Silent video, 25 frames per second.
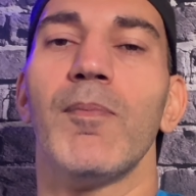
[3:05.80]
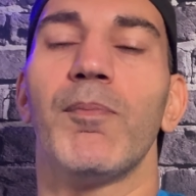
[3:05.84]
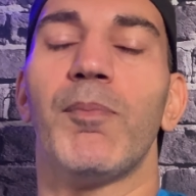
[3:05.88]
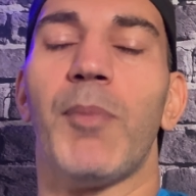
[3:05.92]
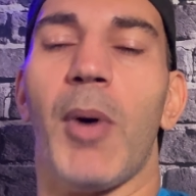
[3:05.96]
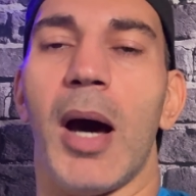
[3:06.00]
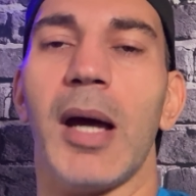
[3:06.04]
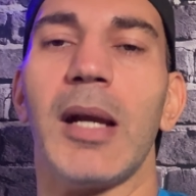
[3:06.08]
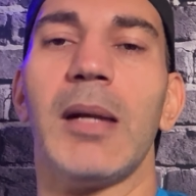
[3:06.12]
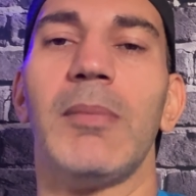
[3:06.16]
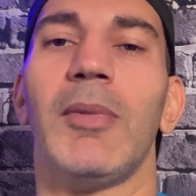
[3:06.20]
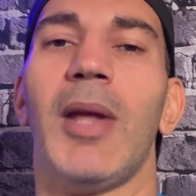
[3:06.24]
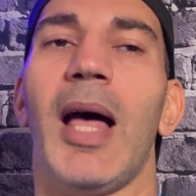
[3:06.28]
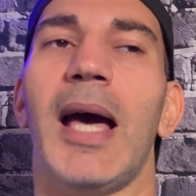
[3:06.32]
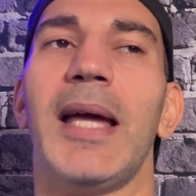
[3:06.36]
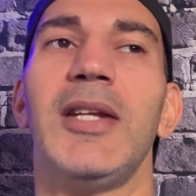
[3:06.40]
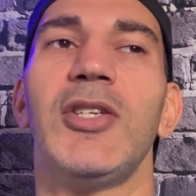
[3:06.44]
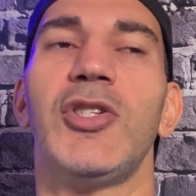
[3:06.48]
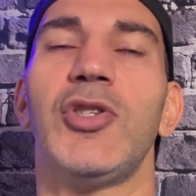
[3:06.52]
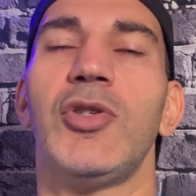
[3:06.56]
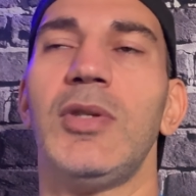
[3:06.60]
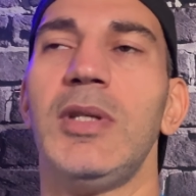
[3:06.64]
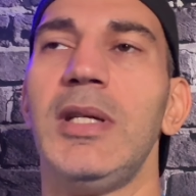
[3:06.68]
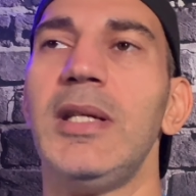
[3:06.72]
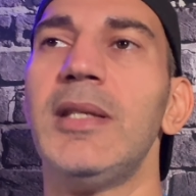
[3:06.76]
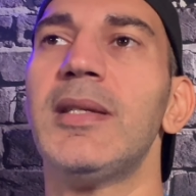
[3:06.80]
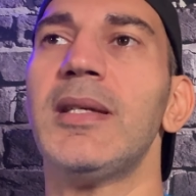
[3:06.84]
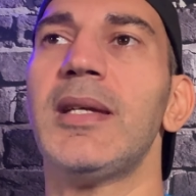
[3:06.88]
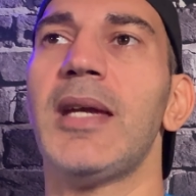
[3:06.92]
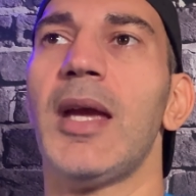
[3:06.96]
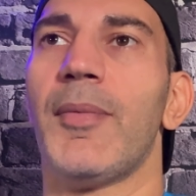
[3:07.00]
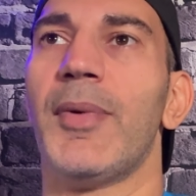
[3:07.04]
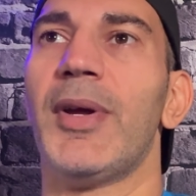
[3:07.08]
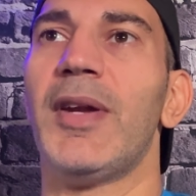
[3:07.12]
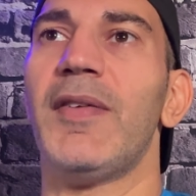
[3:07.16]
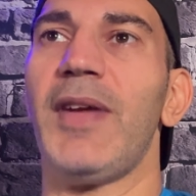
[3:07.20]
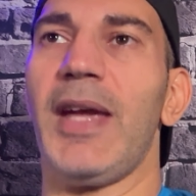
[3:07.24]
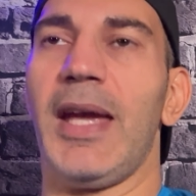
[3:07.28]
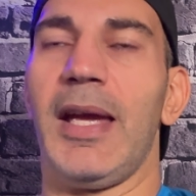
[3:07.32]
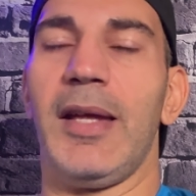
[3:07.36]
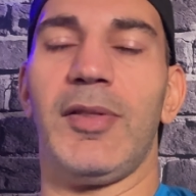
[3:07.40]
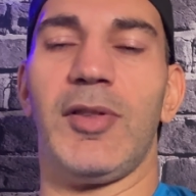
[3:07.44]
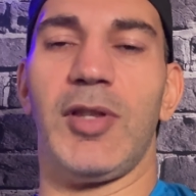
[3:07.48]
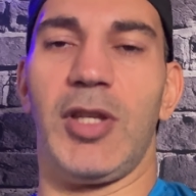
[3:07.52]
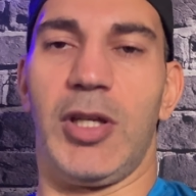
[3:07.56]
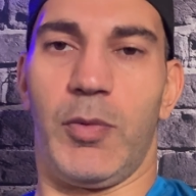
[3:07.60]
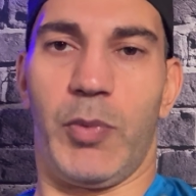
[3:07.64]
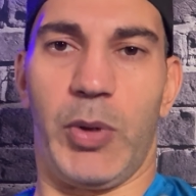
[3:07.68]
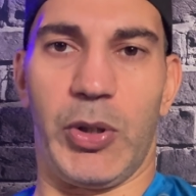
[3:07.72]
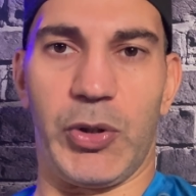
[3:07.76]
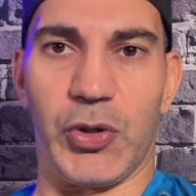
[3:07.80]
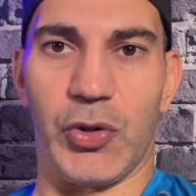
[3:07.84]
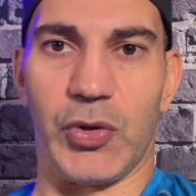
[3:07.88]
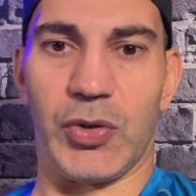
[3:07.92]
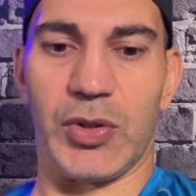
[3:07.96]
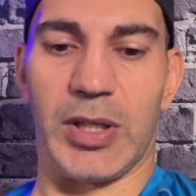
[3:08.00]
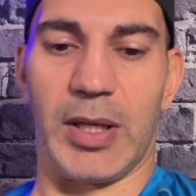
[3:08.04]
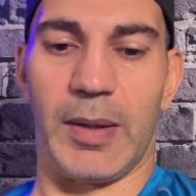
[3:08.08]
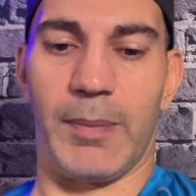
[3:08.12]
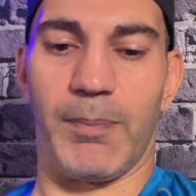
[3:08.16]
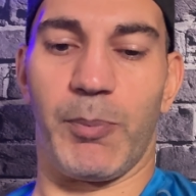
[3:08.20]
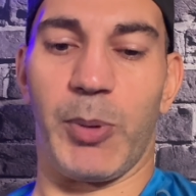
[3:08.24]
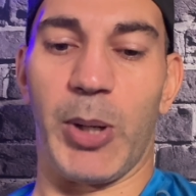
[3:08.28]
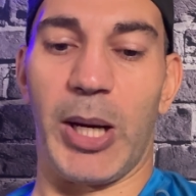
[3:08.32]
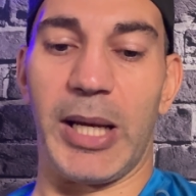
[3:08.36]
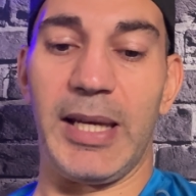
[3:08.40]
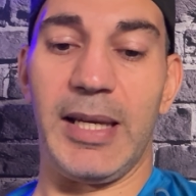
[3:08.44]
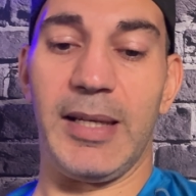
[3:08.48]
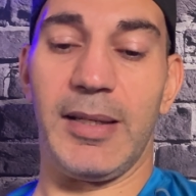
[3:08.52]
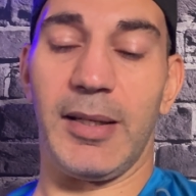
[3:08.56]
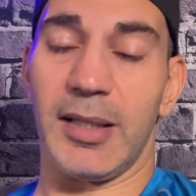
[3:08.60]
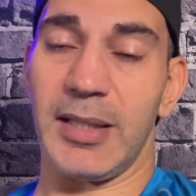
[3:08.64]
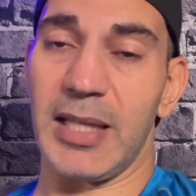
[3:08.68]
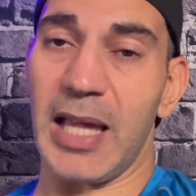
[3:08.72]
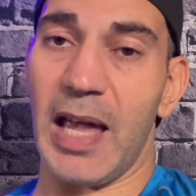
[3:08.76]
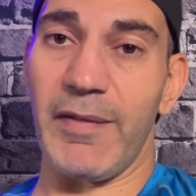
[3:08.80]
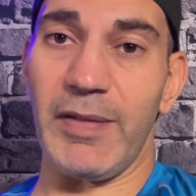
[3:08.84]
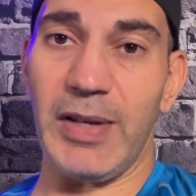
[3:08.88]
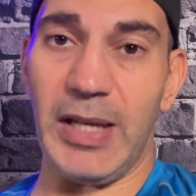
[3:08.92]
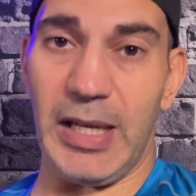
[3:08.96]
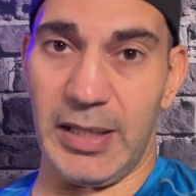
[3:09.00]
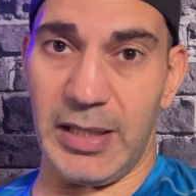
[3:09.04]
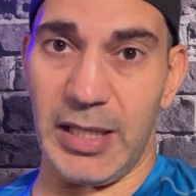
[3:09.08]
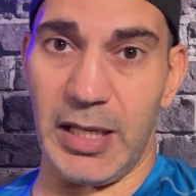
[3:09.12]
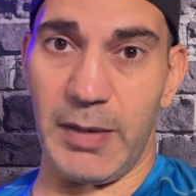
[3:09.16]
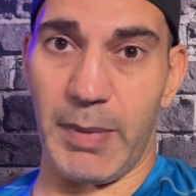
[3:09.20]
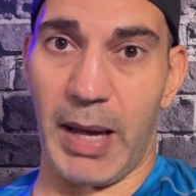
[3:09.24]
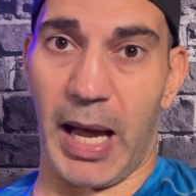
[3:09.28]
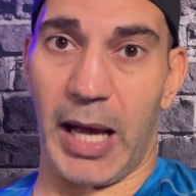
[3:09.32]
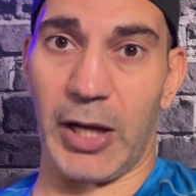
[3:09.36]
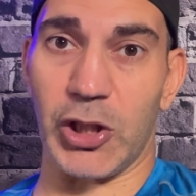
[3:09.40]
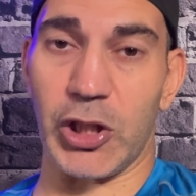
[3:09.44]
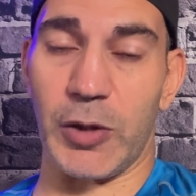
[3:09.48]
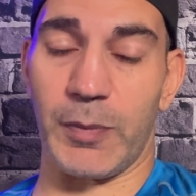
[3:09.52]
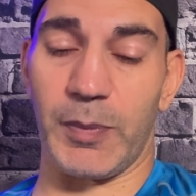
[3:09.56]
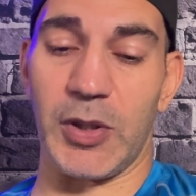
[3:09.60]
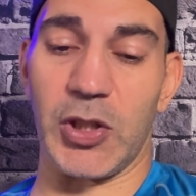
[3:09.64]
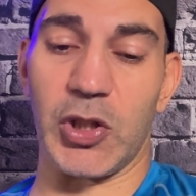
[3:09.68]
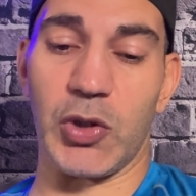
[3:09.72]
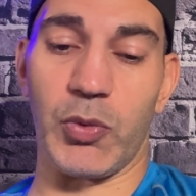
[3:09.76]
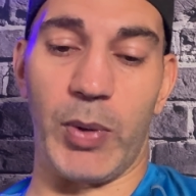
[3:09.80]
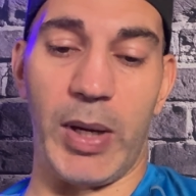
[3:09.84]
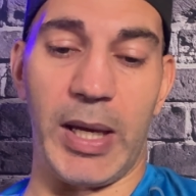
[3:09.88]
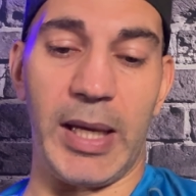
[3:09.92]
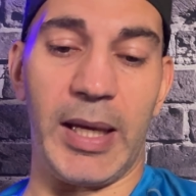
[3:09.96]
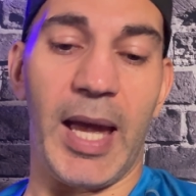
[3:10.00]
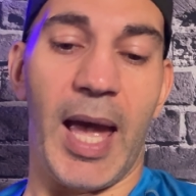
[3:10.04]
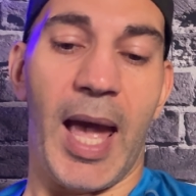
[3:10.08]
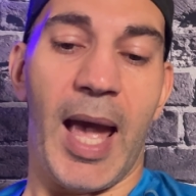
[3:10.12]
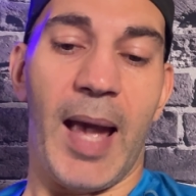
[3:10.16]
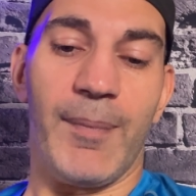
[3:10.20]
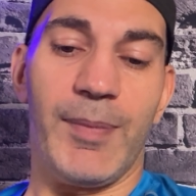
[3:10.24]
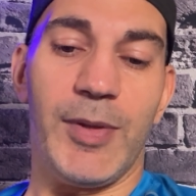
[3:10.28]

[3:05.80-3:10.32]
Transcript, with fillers: Bottom line is you need to get rid of Anthony Richardson, but he does have an easy matchup this week.